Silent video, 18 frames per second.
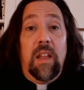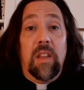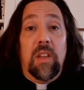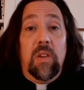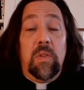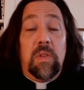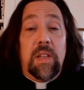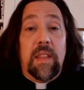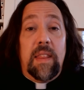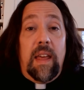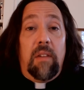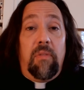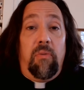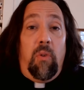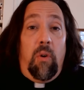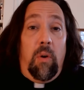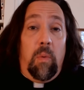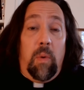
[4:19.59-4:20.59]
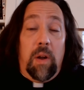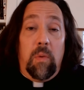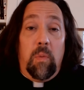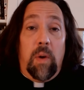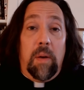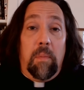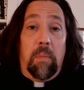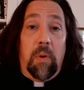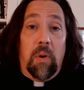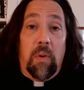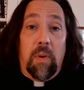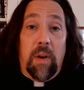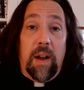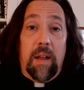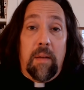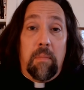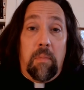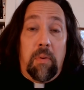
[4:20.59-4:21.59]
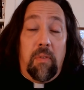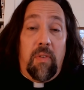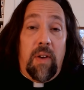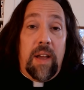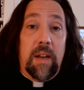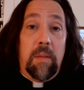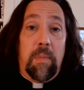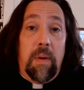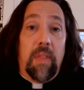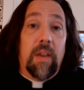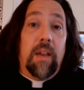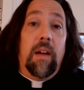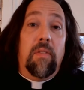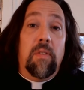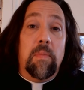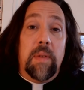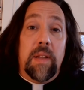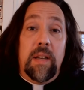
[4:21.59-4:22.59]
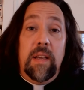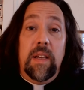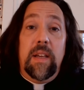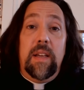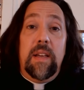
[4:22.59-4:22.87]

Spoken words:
using that 411 program provided by the government